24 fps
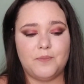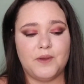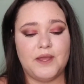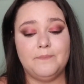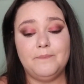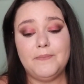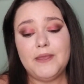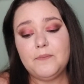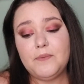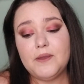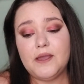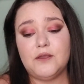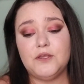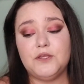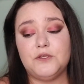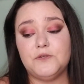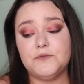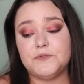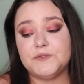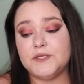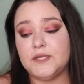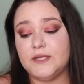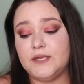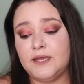But maybe I'll
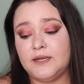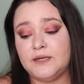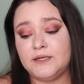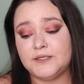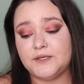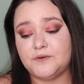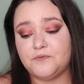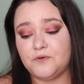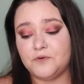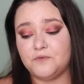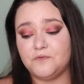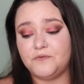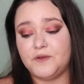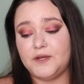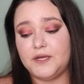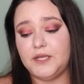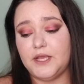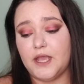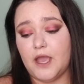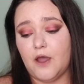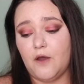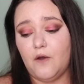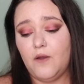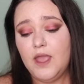use it in a different
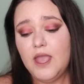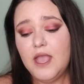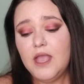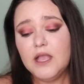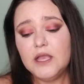video.